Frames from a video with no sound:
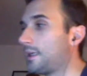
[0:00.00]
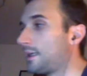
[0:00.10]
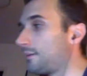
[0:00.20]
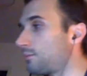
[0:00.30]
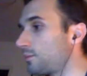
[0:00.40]

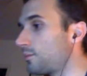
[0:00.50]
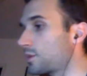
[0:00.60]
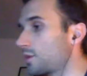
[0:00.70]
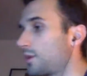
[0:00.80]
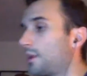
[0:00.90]

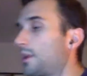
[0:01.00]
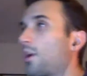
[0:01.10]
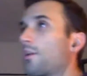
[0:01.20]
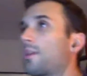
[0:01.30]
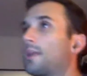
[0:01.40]
So
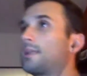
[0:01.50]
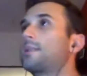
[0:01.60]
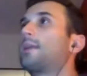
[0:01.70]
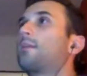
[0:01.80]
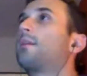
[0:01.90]
there are
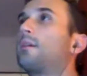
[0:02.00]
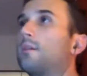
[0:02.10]
things that